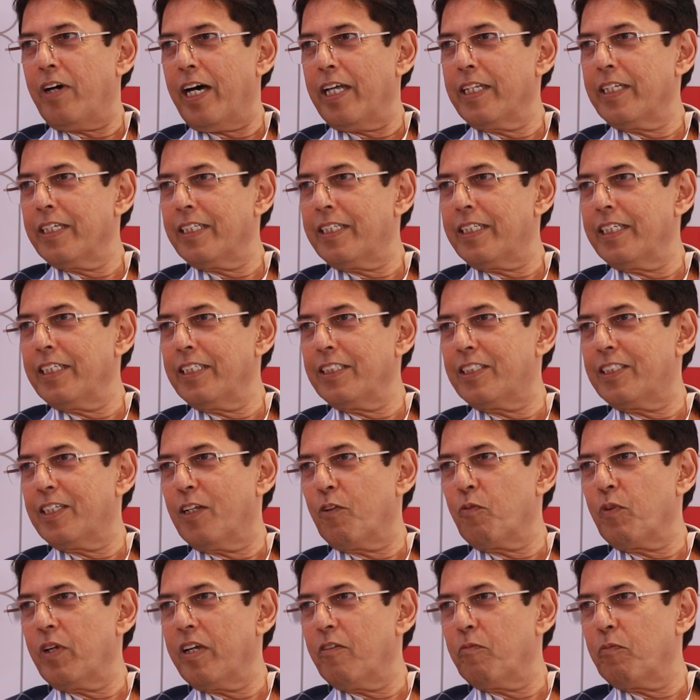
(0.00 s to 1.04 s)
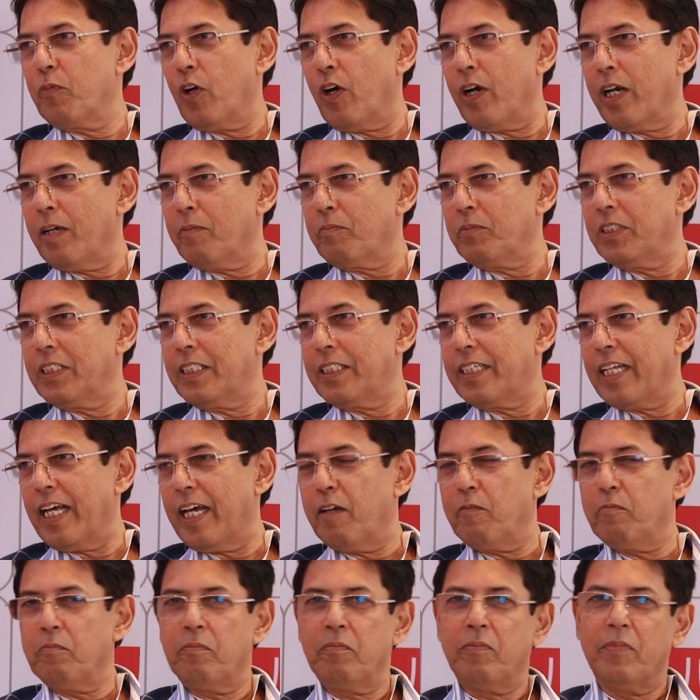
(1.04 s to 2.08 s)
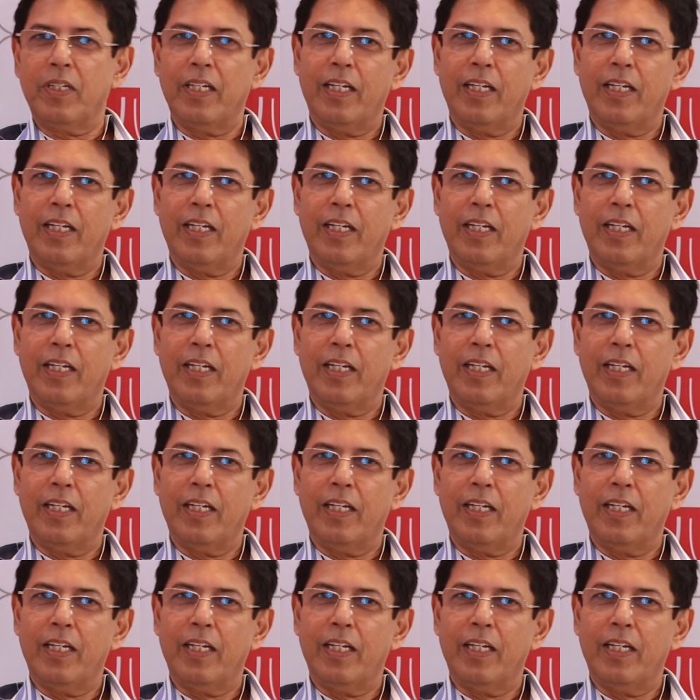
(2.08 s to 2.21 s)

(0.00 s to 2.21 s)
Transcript: other things that we have brought up this time.